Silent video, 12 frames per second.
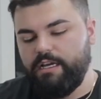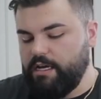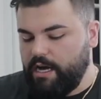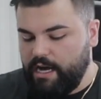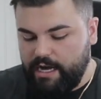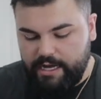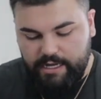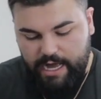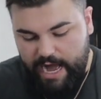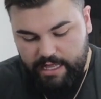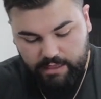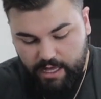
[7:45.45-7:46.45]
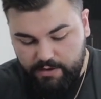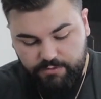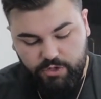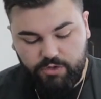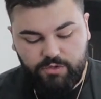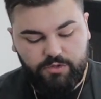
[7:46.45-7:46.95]
I love
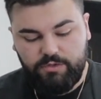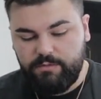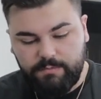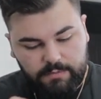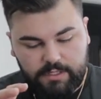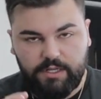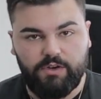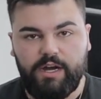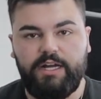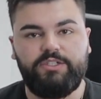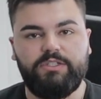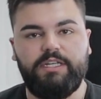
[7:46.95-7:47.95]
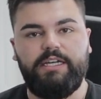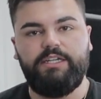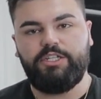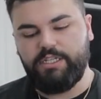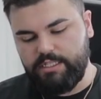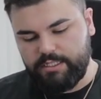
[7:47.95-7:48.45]
you.
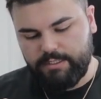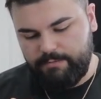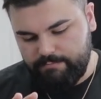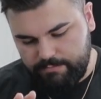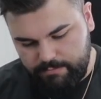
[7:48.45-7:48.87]
Congratulations. I'm